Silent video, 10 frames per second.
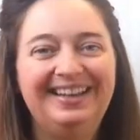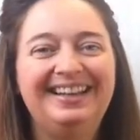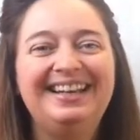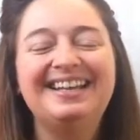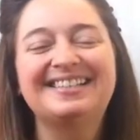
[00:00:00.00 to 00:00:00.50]

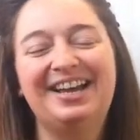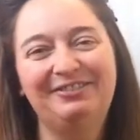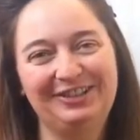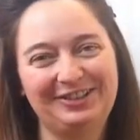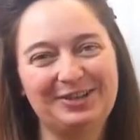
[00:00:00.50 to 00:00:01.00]
Let's have
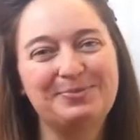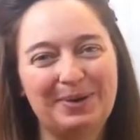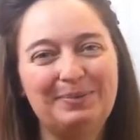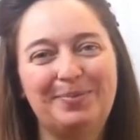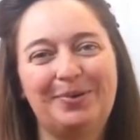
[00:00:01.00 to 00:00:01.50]
a look at
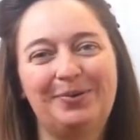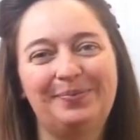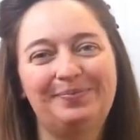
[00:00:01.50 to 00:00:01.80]
one more.